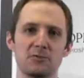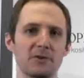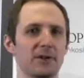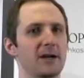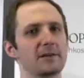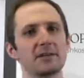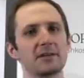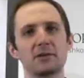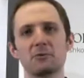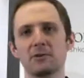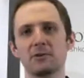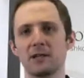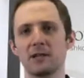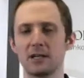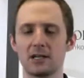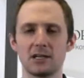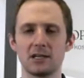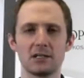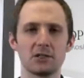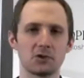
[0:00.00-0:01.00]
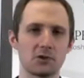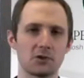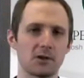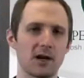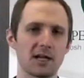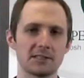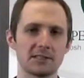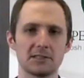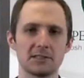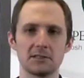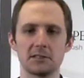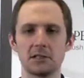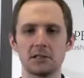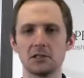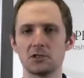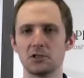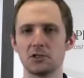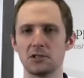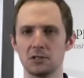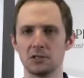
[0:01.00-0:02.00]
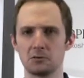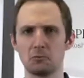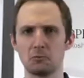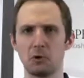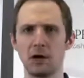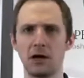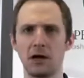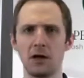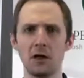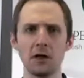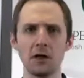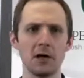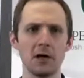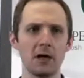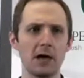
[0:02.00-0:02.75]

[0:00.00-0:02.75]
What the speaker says: fill out that you would like an initial consultation as well.